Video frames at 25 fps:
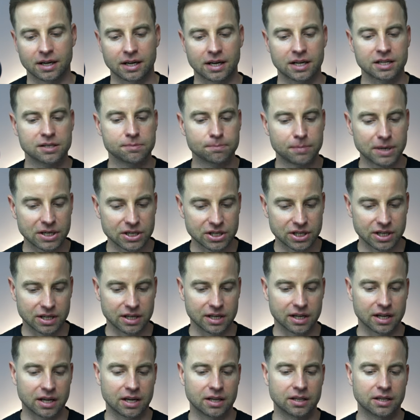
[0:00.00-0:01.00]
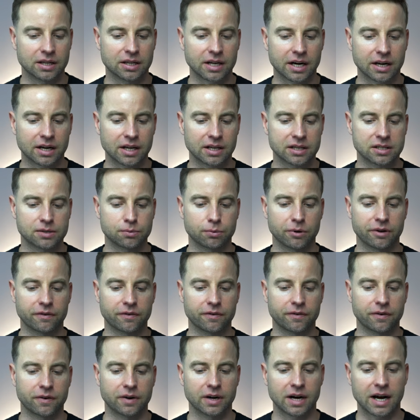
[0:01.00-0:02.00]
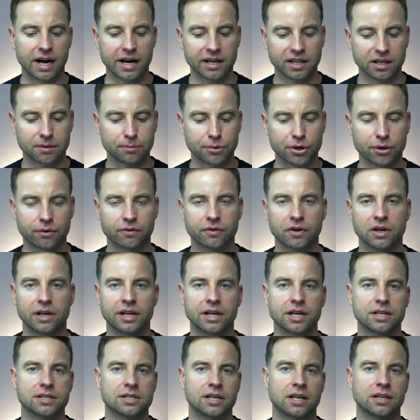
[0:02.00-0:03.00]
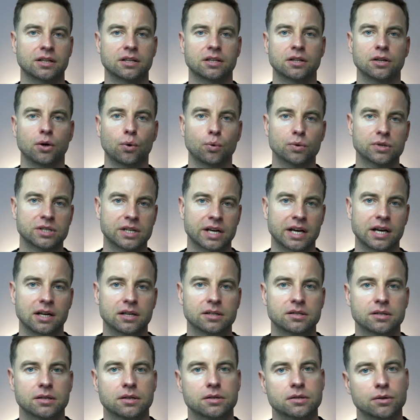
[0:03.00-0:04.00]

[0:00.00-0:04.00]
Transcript: especially the targets with high number of clicks and no sales.